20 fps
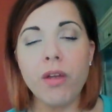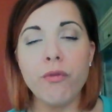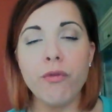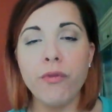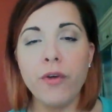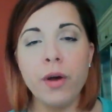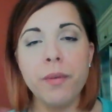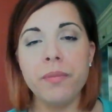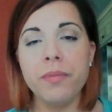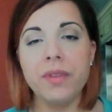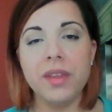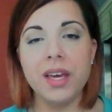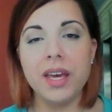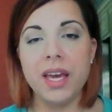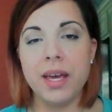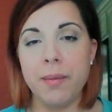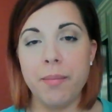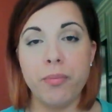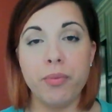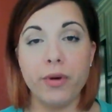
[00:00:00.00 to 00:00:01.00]
from
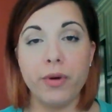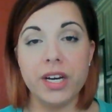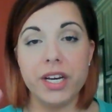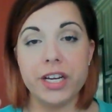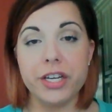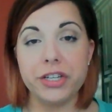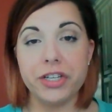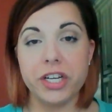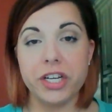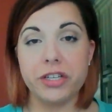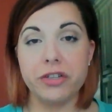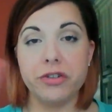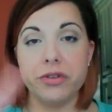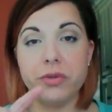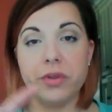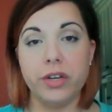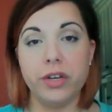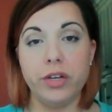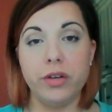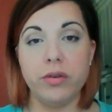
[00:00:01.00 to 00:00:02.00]
the British, I drew
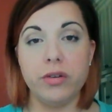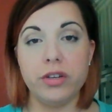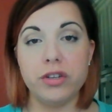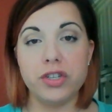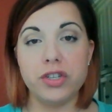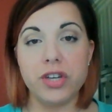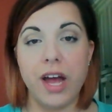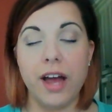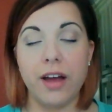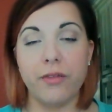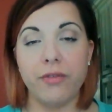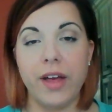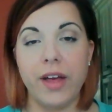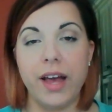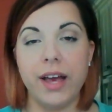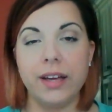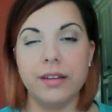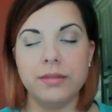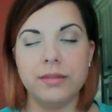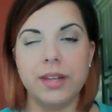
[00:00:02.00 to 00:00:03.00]
the Union Jack
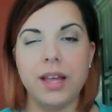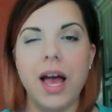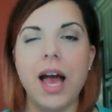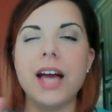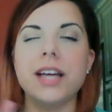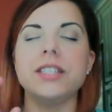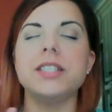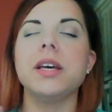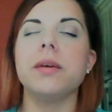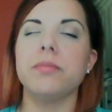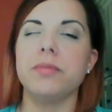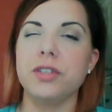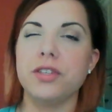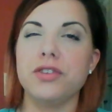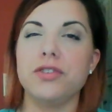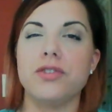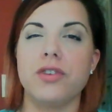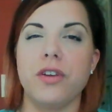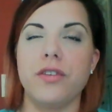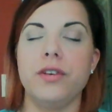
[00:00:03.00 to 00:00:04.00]
flag. I attempted
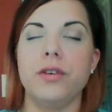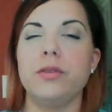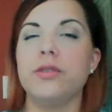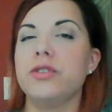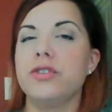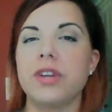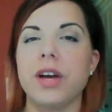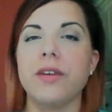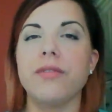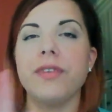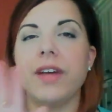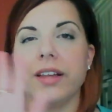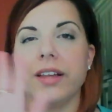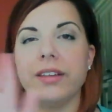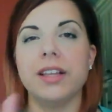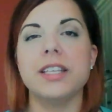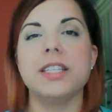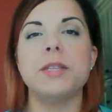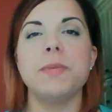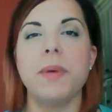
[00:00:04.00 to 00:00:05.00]
to draw the Union Jack flag.
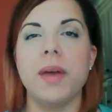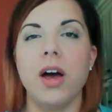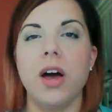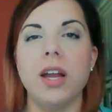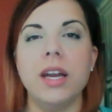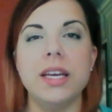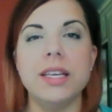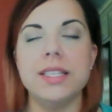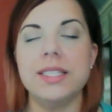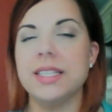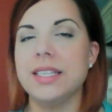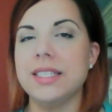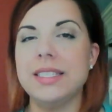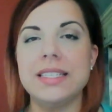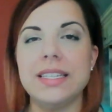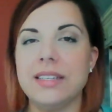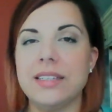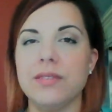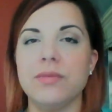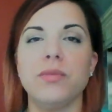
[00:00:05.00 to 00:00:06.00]
Let's be honest, it
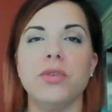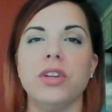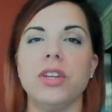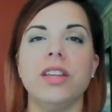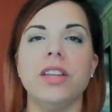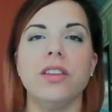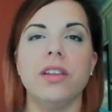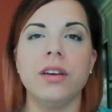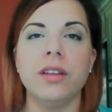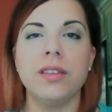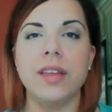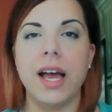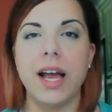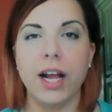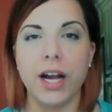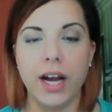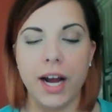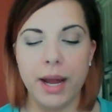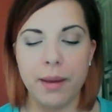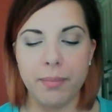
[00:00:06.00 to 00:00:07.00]
didn't really look
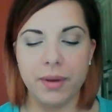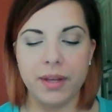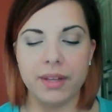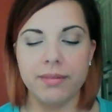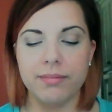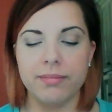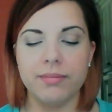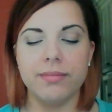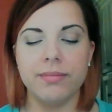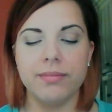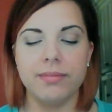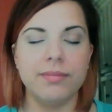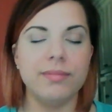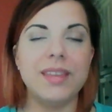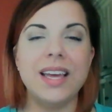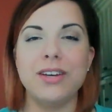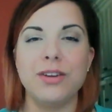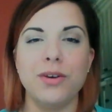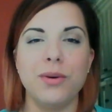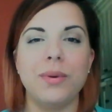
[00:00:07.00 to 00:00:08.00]
that great, but
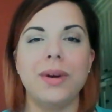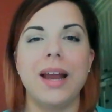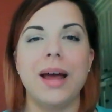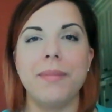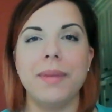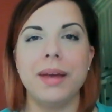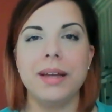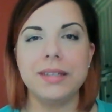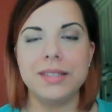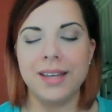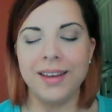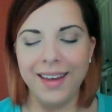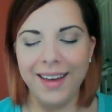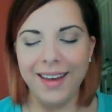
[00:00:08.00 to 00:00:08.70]
they knew what I meant.